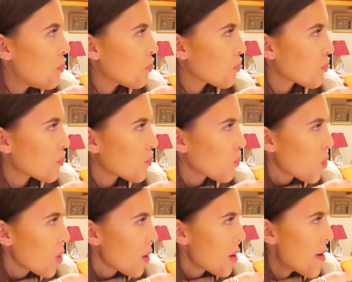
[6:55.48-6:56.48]
No.
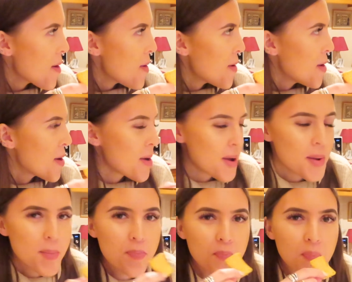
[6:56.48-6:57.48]
I
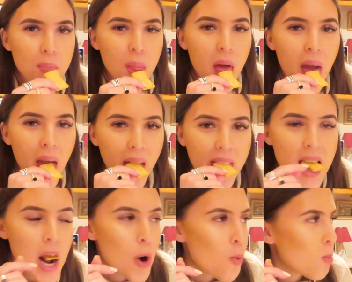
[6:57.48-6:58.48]
don't
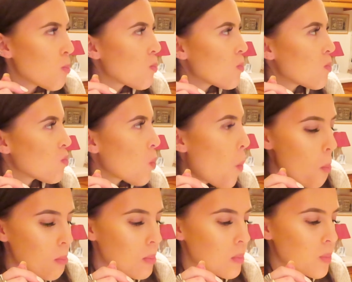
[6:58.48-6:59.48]
know. They're quite, they
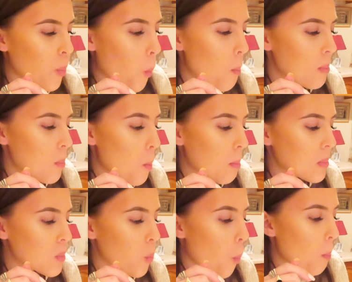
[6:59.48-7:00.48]
are nice, but they're quite
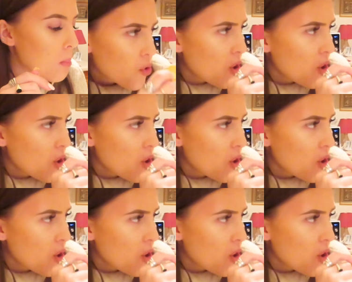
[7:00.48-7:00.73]
strong.